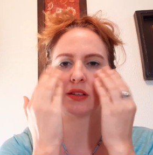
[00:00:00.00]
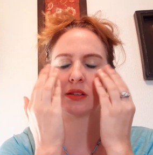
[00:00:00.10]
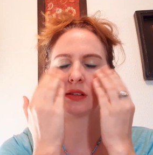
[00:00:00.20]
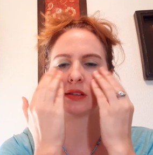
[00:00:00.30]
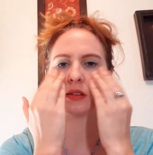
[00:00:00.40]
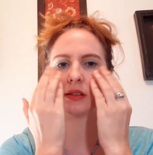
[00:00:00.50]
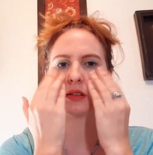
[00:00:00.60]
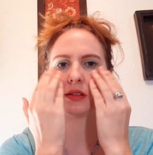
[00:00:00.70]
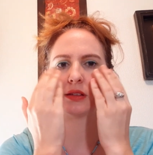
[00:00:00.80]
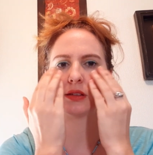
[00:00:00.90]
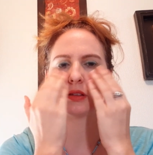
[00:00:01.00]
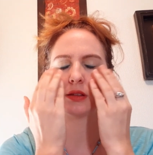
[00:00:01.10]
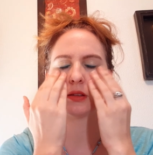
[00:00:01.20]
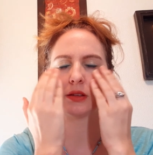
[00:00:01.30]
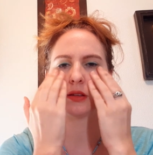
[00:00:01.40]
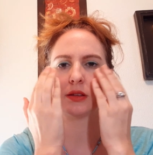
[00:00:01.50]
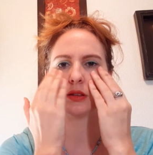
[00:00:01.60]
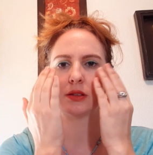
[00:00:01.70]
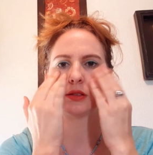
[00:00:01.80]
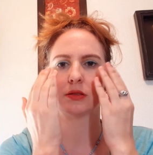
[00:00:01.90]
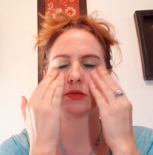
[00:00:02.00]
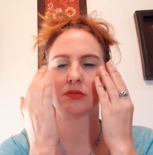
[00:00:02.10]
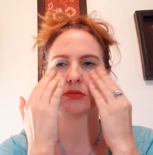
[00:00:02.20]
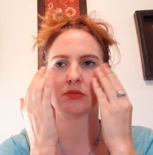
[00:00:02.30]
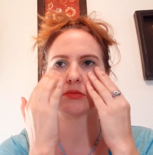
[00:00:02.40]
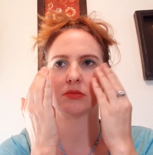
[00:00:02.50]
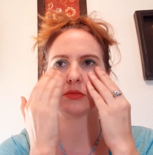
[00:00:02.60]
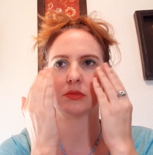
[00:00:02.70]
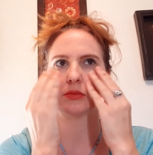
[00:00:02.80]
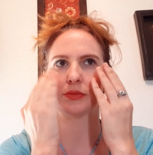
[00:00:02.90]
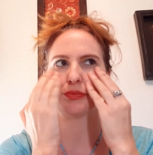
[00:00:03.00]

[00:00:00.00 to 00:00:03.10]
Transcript: [no speech]